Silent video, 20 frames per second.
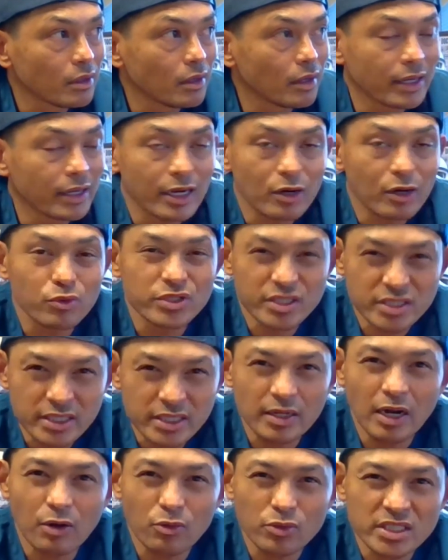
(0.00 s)
and I was sit
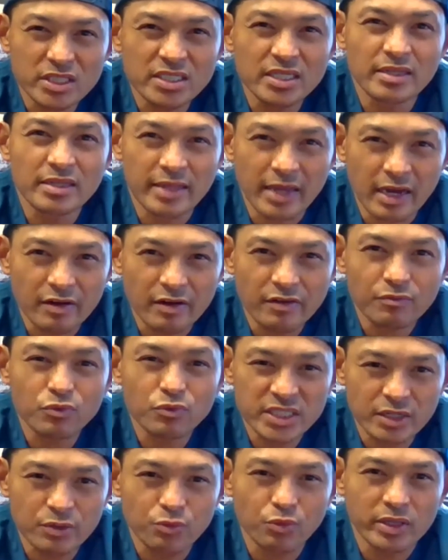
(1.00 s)
I was sitting that
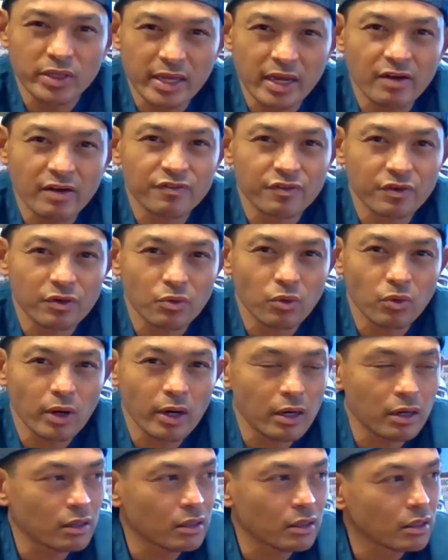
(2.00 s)
sitting with that for a
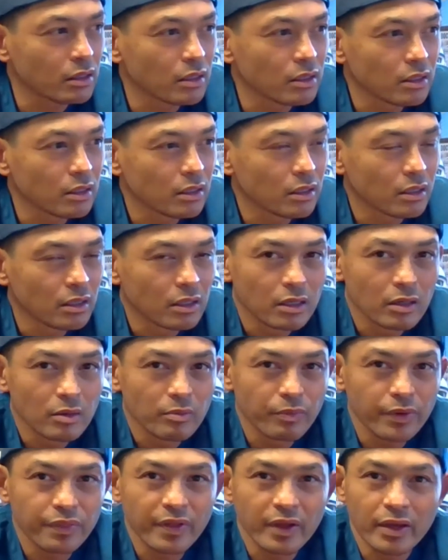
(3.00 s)
while.
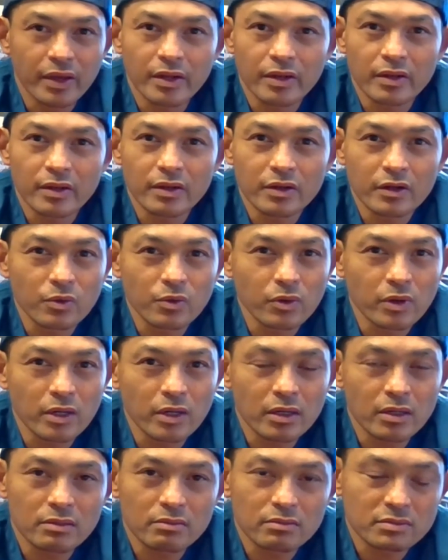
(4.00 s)
But then you know
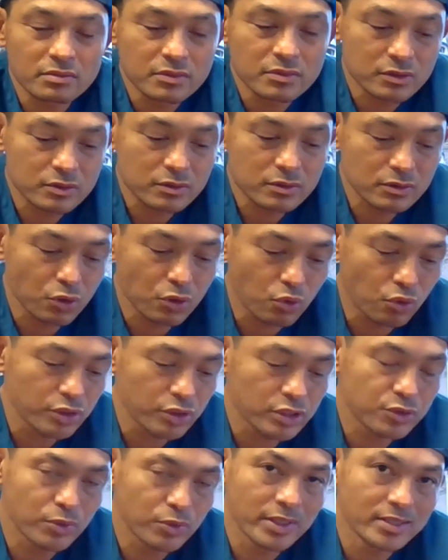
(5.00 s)
what?
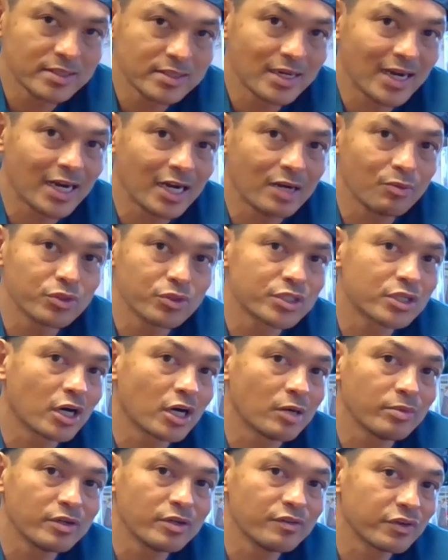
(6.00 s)
Towards when the time was
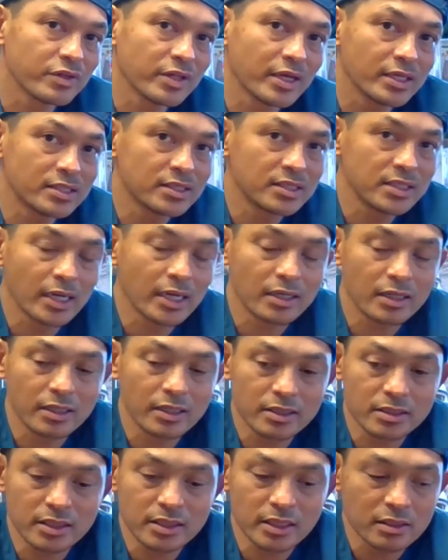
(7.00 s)
coming for that second
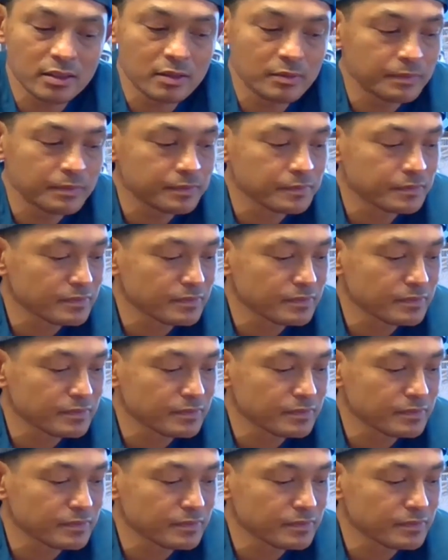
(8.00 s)
exam,